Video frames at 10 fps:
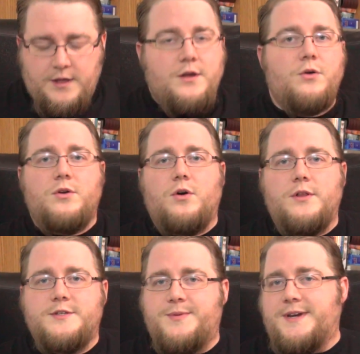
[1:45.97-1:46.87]

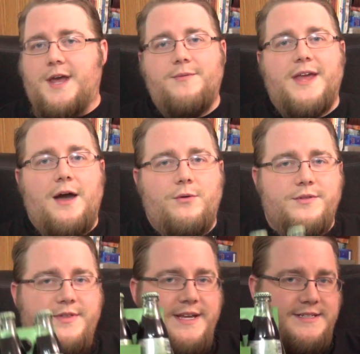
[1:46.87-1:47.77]
Coca-Cola's been coming out
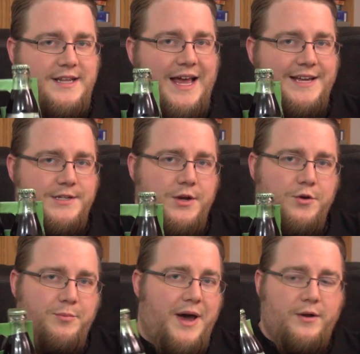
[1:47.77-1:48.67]
with these glass
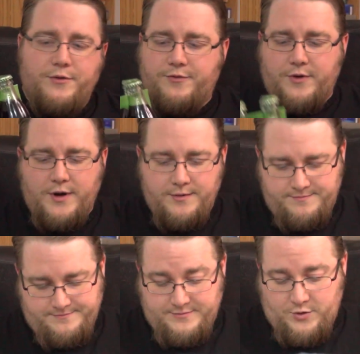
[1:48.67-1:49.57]
Coke bottles for
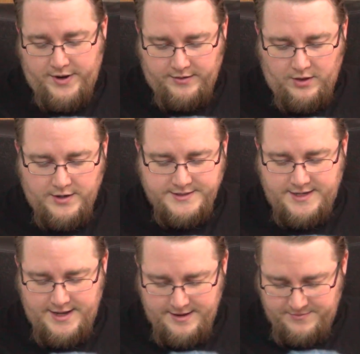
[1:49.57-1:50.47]
quite a long
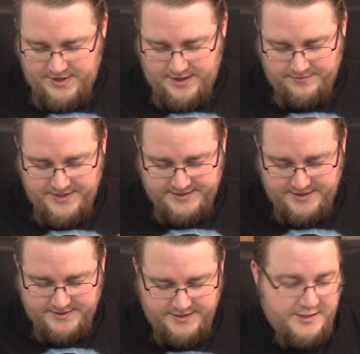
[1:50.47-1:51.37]
time. It's
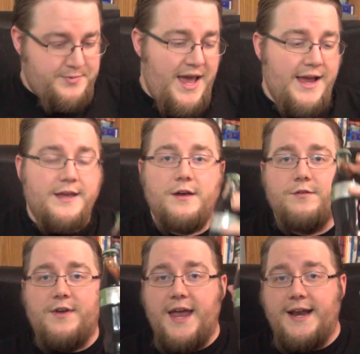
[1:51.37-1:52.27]
a 6-pack
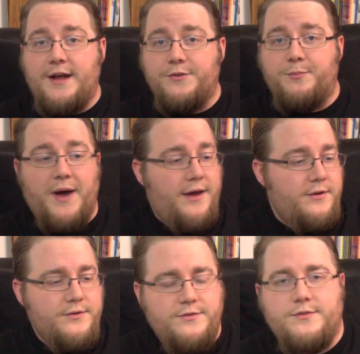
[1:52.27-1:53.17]
of 8-ounce
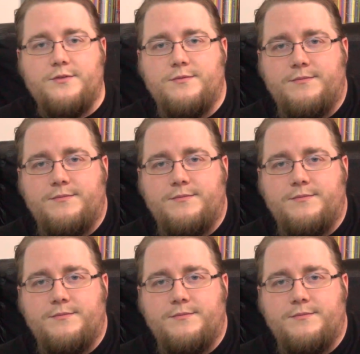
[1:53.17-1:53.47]
bottles.